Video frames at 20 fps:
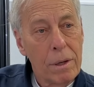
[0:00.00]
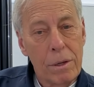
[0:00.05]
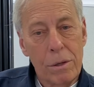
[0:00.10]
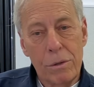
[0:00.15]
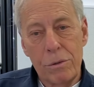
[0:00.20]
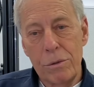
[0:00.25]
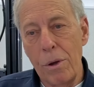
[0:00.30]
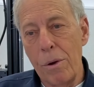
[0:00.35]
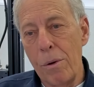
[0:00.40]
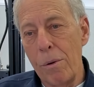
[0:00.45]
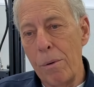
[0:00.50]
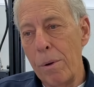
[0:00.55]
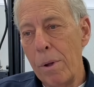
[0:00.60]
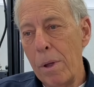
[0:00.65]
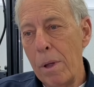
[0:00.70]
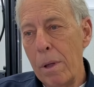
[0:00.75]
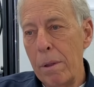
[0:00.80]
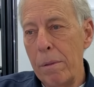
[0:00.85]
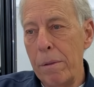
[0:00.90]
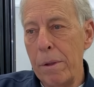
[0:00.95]
So
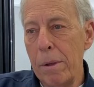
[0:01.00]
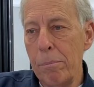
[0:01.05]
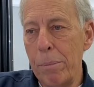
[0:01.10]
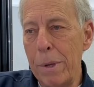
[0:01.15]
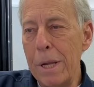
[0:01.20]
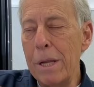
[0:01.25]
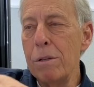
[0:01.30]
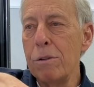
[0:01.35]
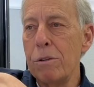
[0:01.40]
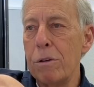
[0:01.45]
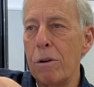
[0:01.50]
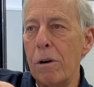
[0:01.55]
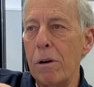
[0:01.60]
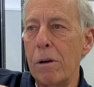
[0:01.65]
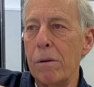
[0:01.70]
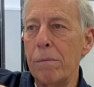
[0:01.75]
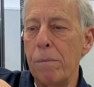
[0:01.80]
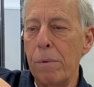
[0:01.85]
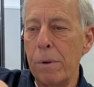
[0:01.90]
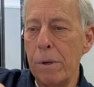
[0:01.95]
the impedance
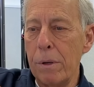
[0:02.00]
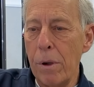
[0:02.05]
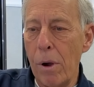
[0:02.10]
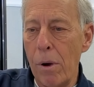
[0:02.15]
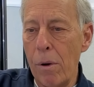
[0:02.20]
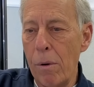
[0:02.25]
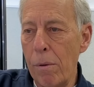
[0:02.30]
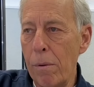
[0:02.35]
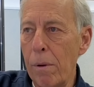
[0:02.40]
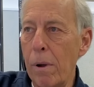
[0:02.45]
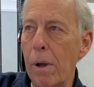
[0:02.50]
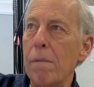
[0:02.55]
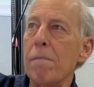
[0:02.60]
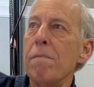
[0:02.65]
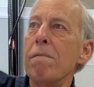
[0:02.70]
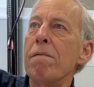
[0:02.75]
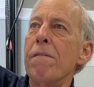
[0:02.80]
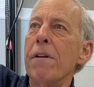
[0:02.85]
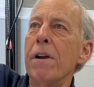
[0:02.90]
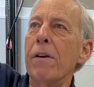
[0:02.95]
curve would go
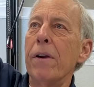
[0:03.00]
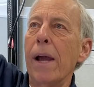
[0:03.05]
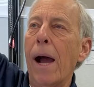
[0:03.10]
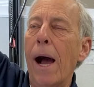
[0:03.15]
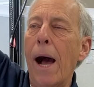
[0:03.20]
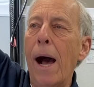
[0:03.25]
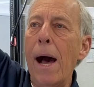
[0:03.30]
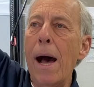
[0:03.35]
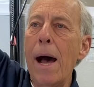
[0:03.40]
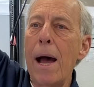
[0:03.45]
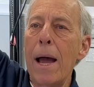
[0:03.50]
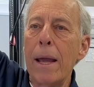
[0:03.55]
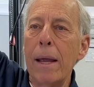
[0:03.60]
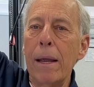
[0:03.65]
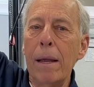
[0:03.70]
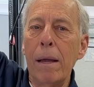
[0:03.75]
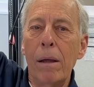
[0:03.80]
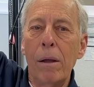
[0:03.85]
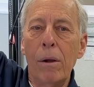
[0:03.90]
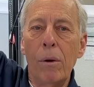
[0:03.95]
very
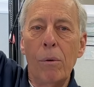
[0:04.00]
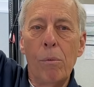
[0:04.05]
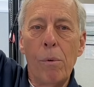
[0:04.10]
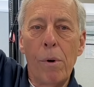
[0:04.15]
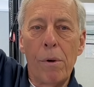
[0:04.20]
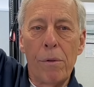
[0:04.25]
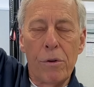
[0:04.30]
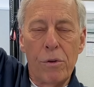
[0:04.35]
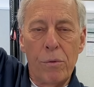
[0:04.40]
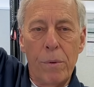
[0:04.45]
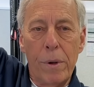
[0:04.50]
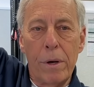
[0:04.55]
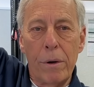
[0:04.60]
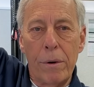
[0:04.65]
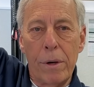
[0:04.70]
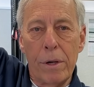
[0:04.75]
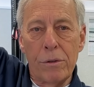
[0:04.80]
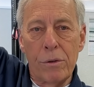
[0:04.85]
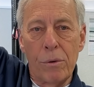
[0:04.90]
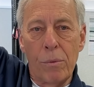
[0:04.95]
high where the tweeter
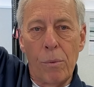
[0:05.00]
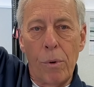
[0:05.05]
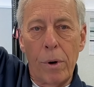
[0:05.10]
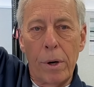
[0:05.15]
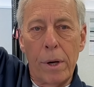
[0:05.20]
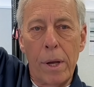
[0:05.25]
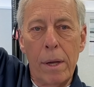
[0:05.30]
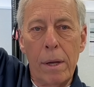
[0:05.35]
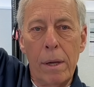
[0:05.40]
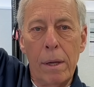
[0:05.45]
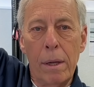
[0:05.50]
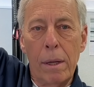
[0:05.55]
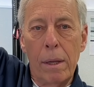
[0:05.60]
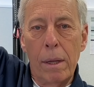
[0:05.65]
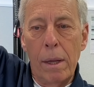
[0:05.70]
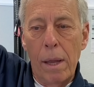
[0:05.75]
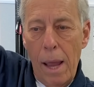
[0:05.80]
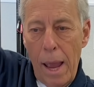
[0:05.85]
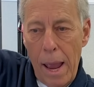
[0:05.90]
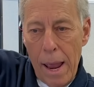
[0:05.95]
isn't working
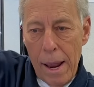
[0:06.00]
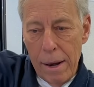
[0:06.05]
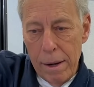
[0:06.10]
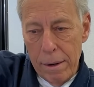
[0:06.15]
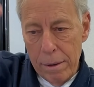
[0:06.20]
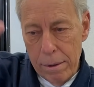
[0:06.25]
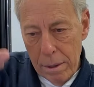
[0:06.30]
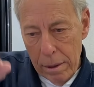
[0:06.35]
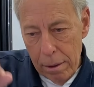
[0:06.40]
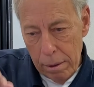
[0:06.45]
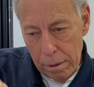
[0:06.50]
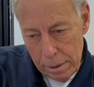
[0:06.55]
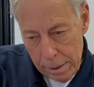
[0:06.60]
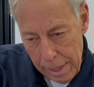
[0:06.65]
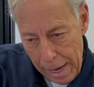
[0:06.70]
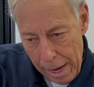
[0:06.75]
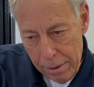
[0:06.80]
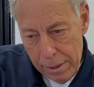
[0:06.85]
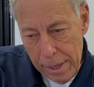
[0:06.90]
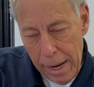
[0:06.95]
and
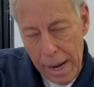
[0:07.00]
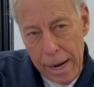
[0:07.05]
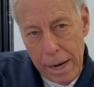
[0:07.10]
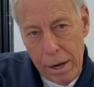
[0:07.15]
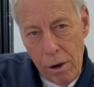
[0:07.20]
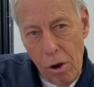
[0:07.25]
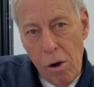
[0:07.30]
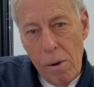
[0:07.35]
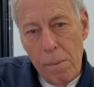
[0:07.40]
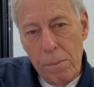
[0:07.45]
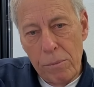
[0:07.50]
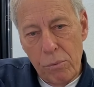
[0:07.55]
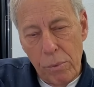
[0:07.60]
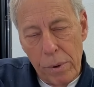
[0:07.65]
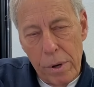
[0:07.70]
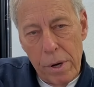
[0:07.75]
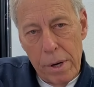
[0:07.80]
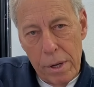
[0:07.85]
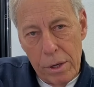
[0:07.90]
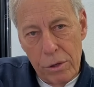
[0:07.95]
down to 8 ohms
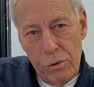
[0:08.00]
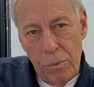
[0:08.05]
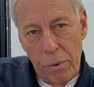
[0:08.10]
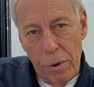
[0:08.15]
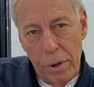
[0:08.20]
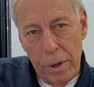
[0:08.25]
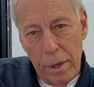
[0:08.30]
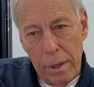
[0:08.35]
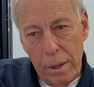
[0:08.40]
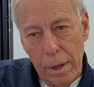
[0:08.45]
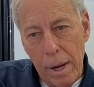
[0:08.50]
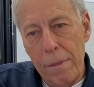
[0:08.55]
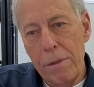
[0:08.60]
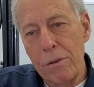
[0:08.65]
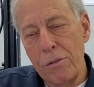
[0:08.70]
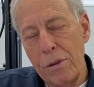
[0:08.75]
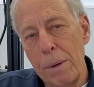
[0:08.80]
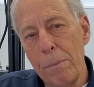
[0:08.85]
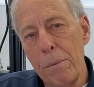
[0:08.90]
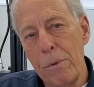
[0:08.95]
when it is working. And the
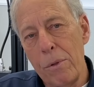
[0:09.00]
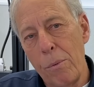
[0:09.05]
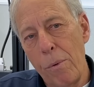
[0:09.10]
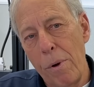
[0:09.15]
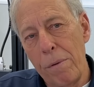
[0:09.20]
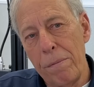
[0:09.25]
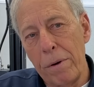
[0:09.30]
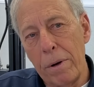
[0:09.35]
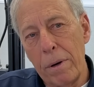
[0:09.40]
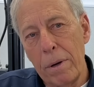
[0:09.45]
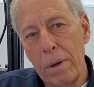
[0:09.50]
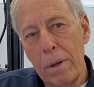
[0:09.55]
same with the woofer.